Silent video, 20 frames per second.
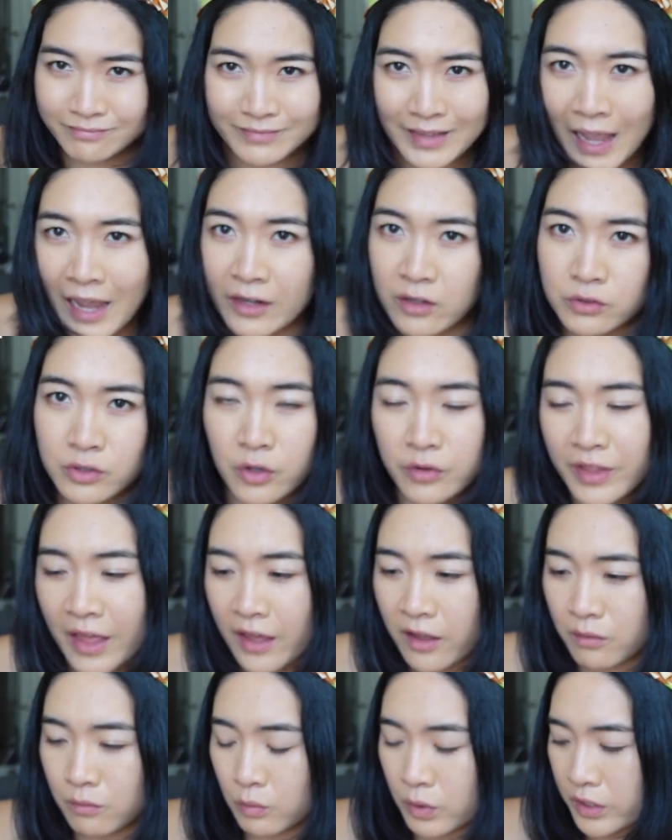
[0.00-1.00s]
I don't know
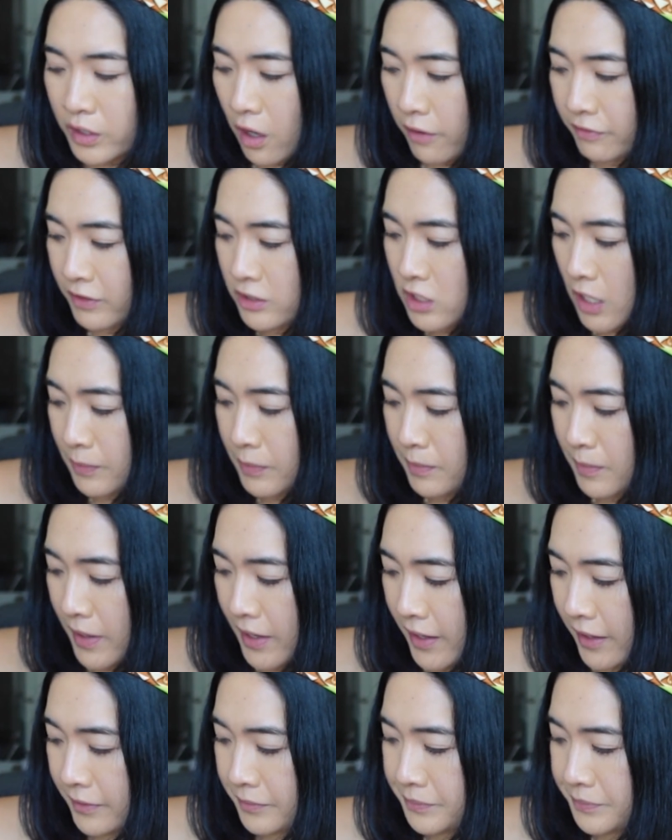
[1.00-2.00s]
that one off the top of my
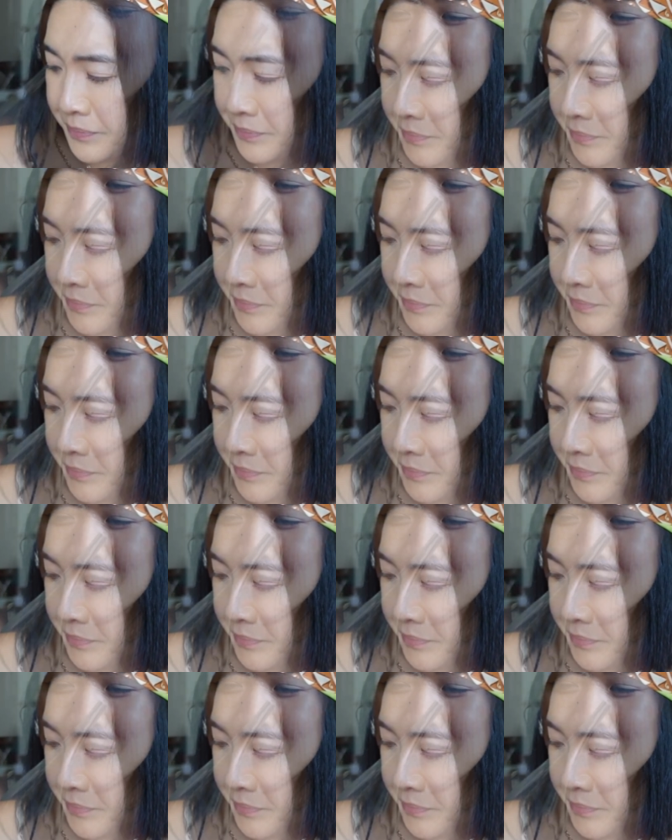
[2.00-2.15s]
head.